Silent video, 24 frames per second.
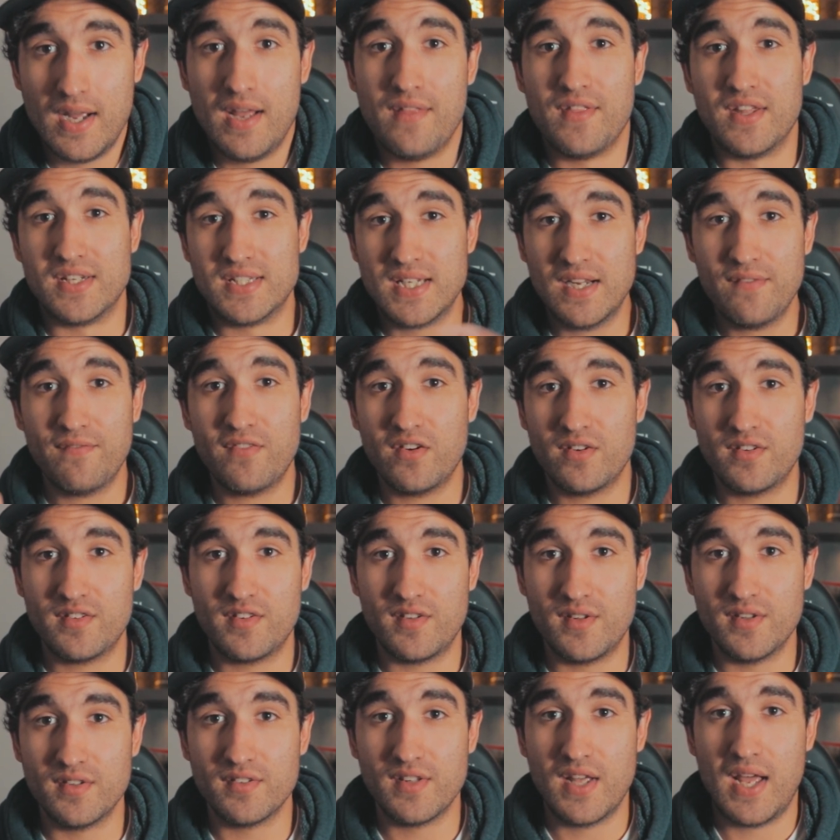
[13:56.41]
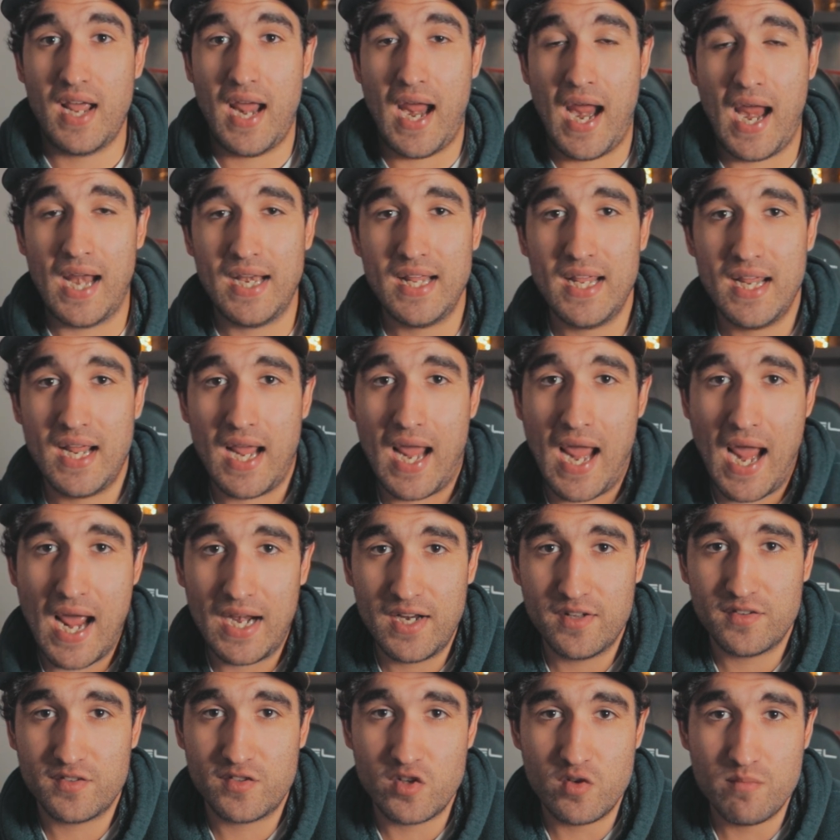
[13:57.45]
The difference is any
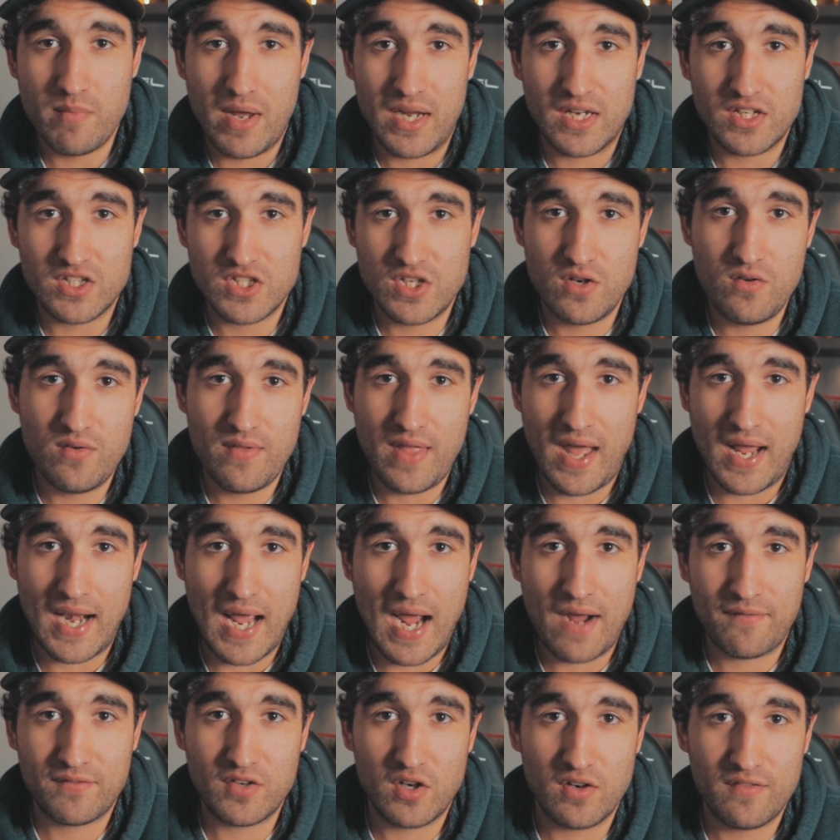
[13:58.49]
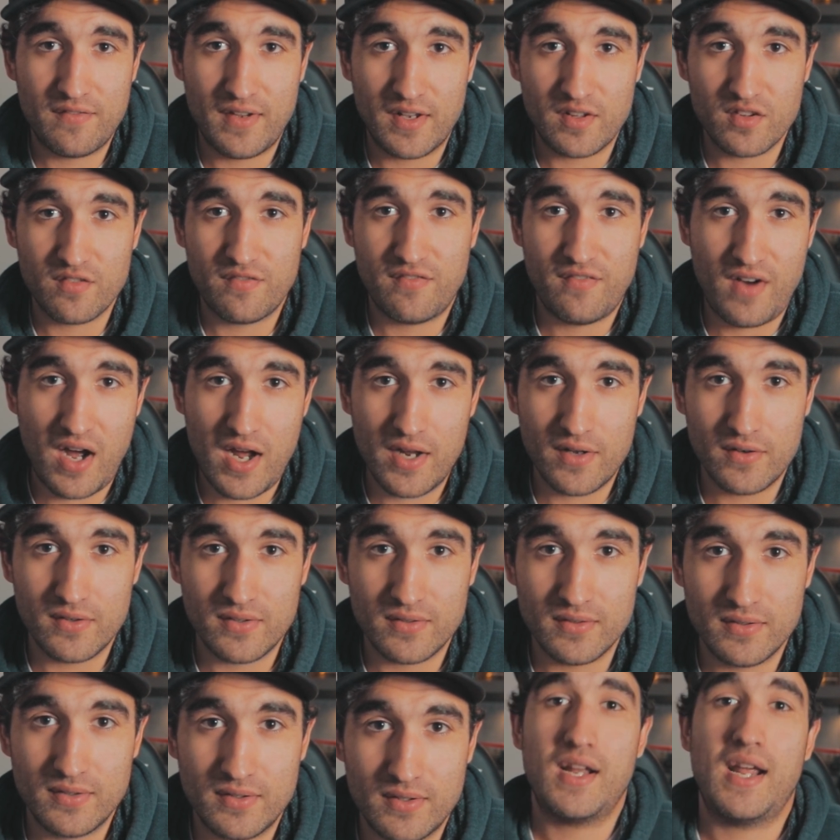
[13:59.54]
edits you make to that After Effects
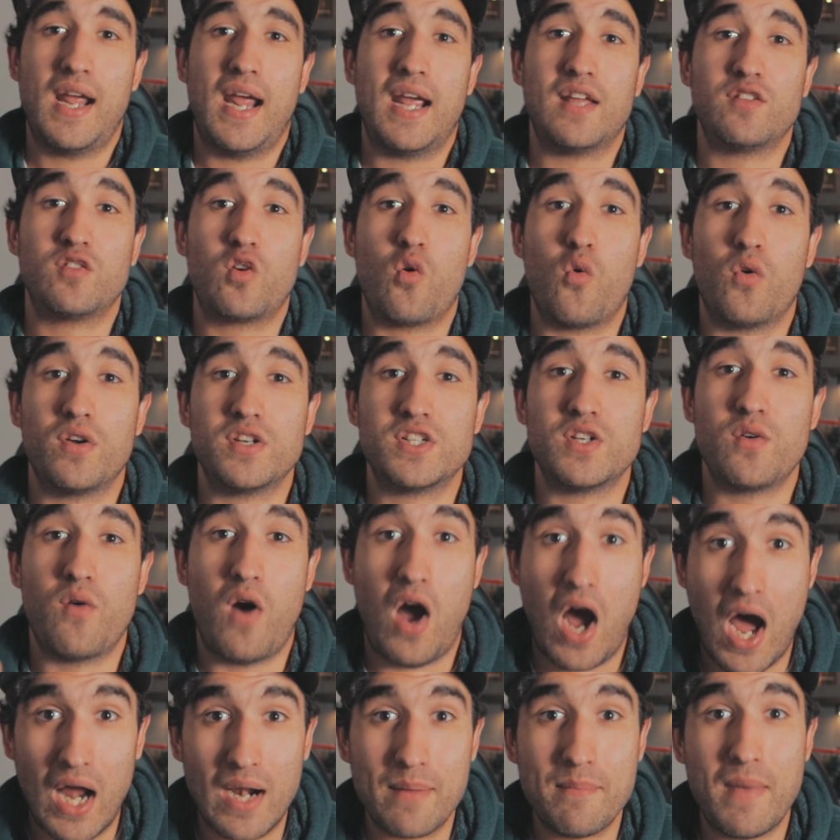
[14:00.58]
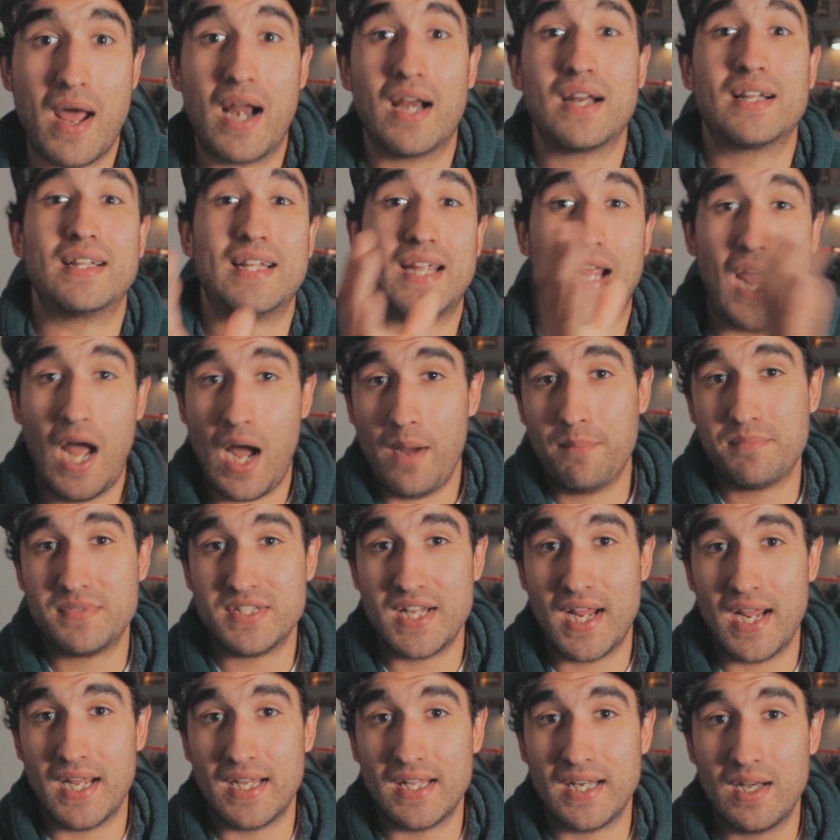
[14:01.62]
file is going to automatically
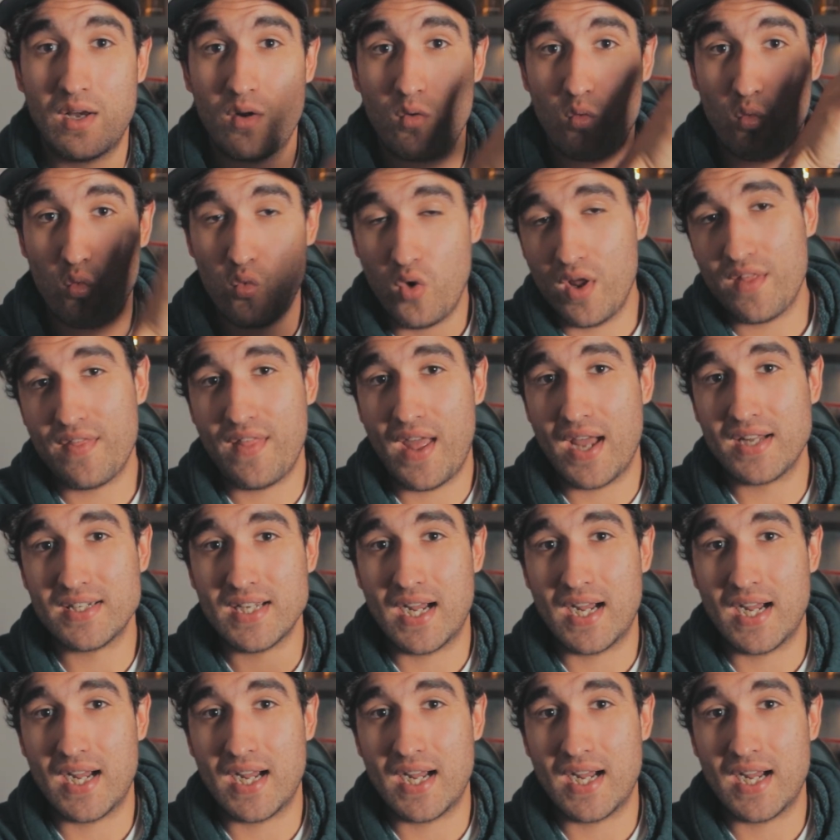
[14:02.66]
update with that